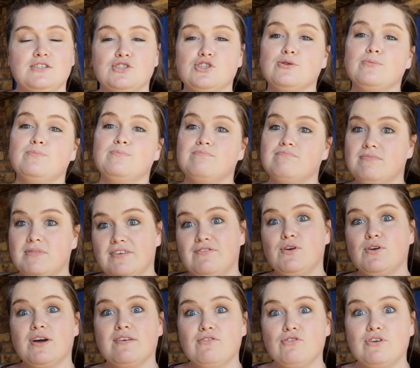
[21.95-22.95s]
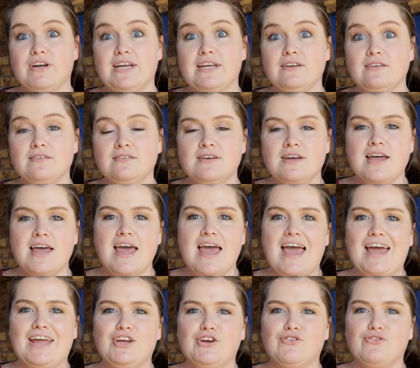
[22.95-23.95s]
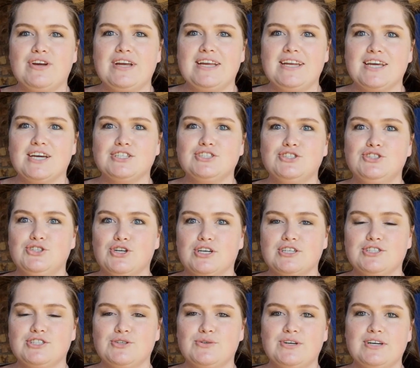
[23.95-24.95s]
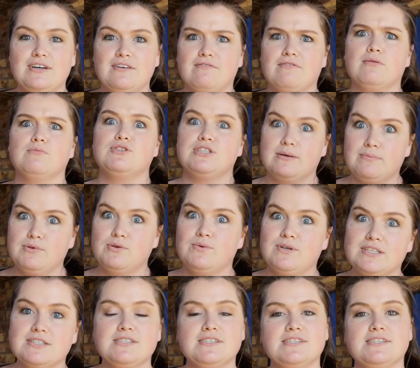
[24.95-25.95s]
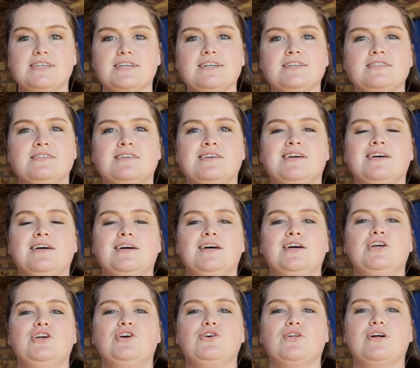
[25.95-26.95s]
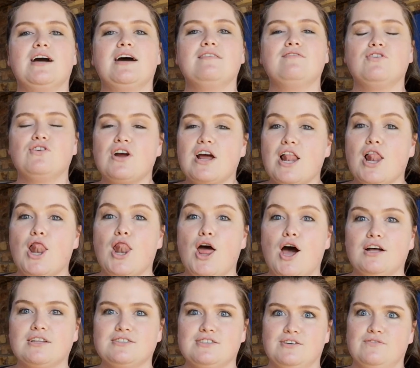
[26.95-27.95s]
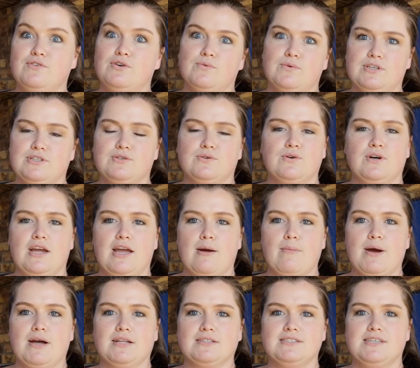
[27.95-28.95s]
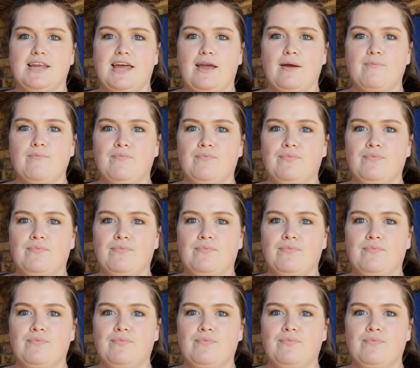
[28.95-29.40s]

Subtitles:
So if you have a read and you read Joshua from chapter 1 to 6, you'll cover a lot of what we're talking about today.